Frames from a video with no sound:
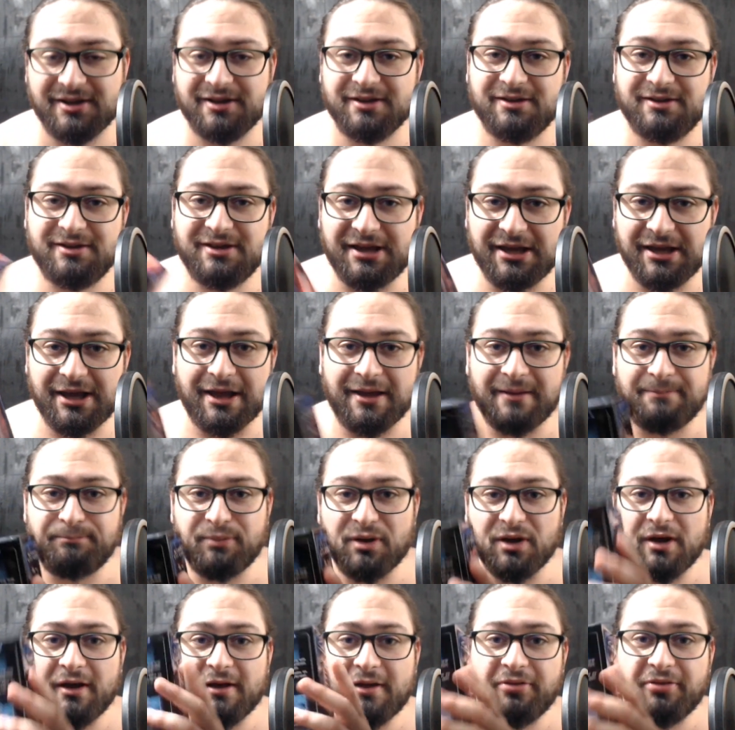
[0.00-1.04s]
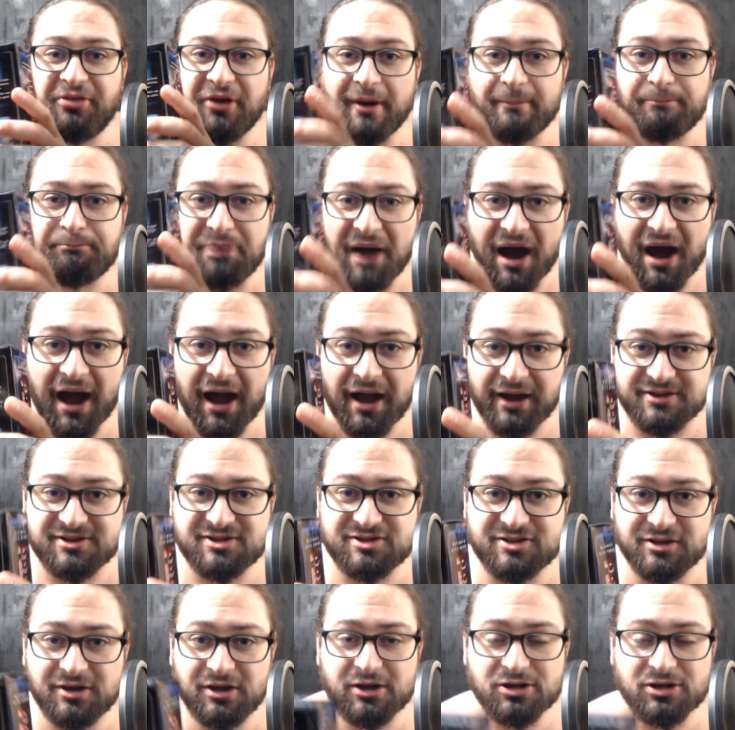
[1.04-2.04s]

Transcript: Keep the box.